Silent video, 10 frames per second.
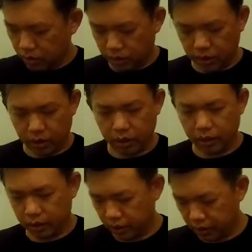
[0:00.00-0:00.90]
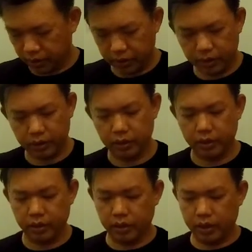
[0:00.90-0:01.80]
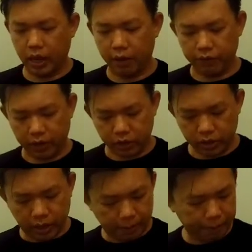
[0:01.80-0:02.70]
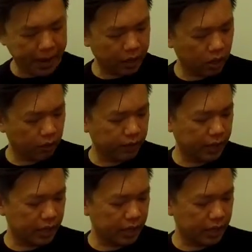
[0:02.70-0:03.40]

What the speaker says: Okay, I have actually a bag of